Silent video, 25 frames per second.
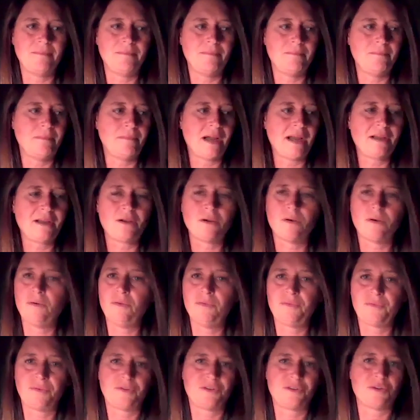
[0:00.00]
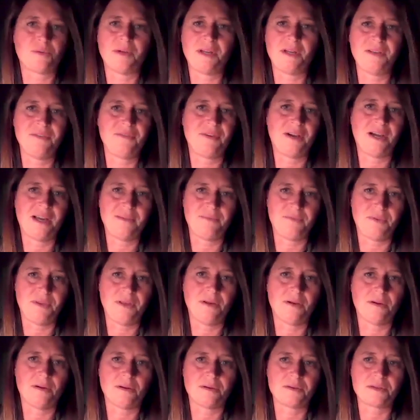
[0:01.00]
my goal for 25
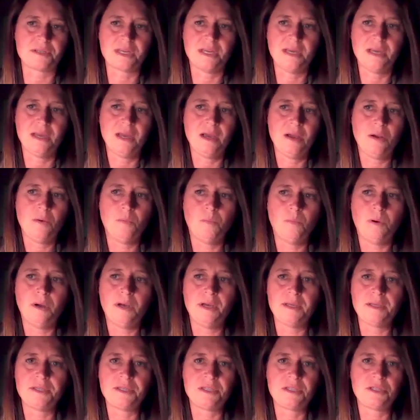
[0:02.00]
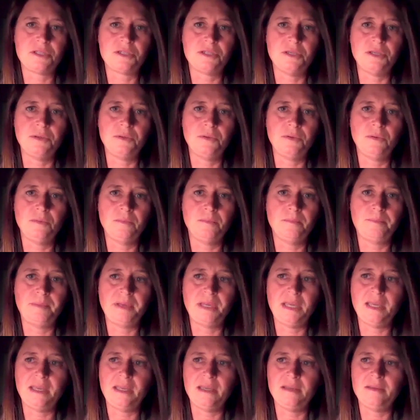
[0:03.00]
years was to
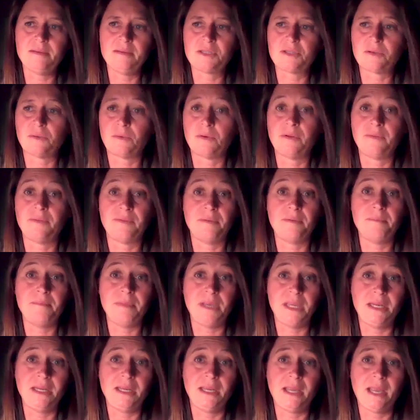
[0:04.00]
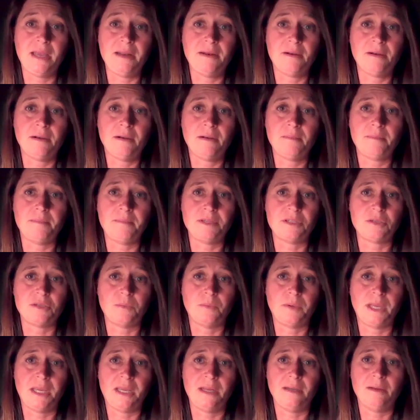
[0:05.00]
be sort of a mediator
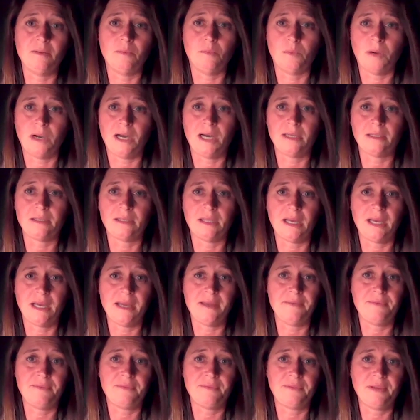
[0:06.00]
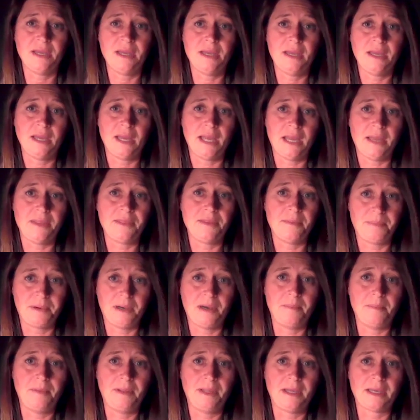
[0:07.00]
between wildlife and the
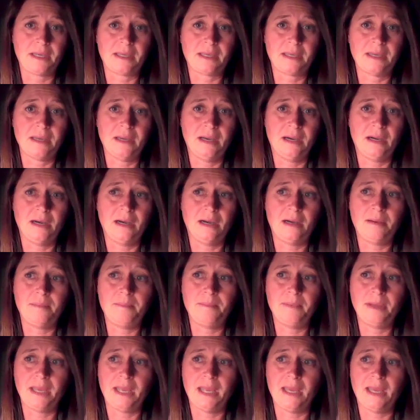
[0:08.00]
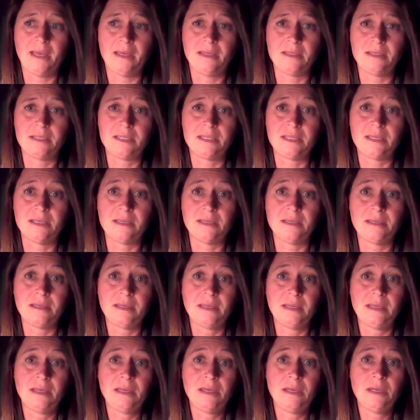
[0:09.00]
public, and
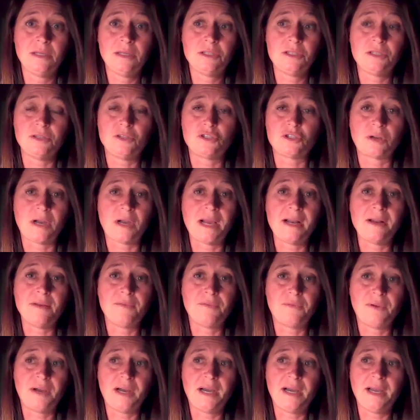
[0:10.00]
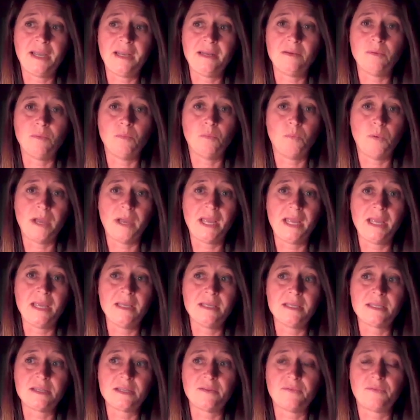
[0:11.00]
to try to find
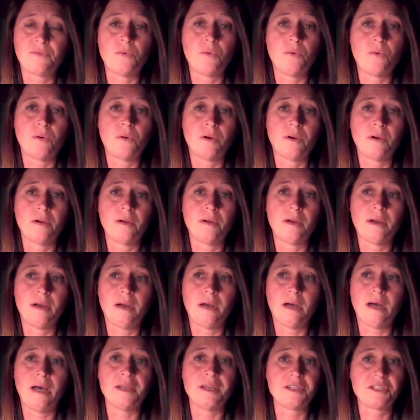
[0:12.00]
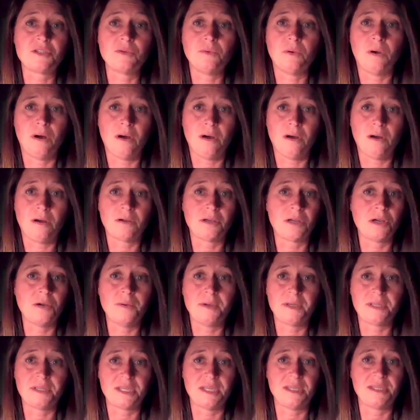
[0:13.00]
ways for us to all
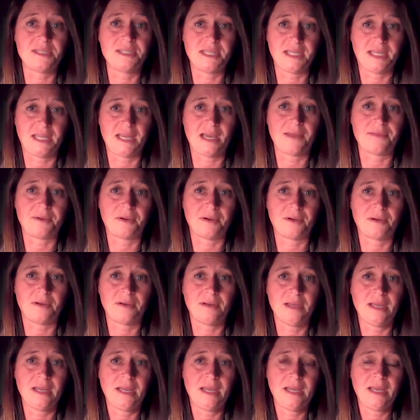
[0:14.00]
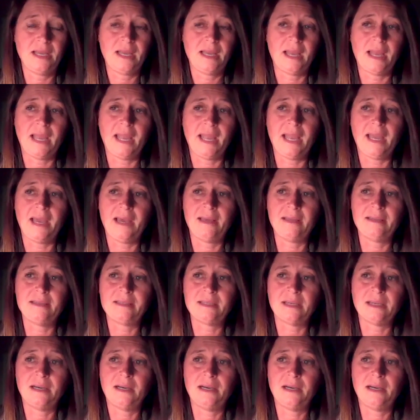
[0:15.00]
coexist together. And